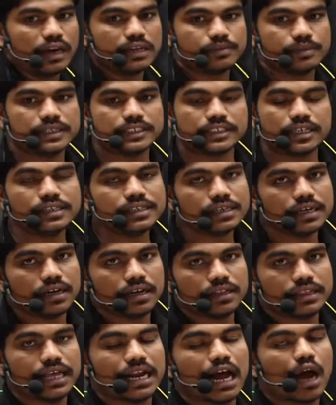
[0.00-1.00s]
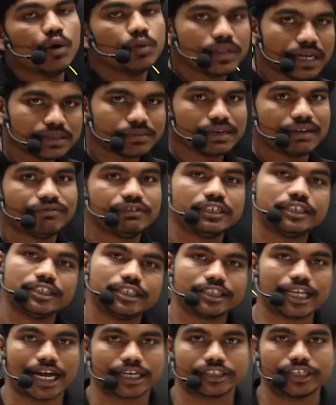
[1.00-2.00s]
pressure, then how thermal efficiency
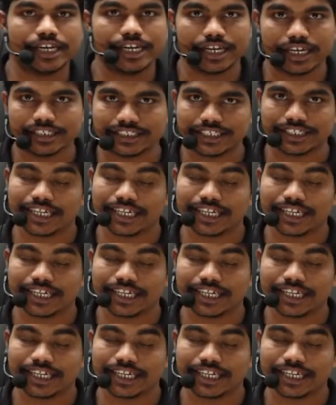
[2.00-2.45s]
is actually increasing?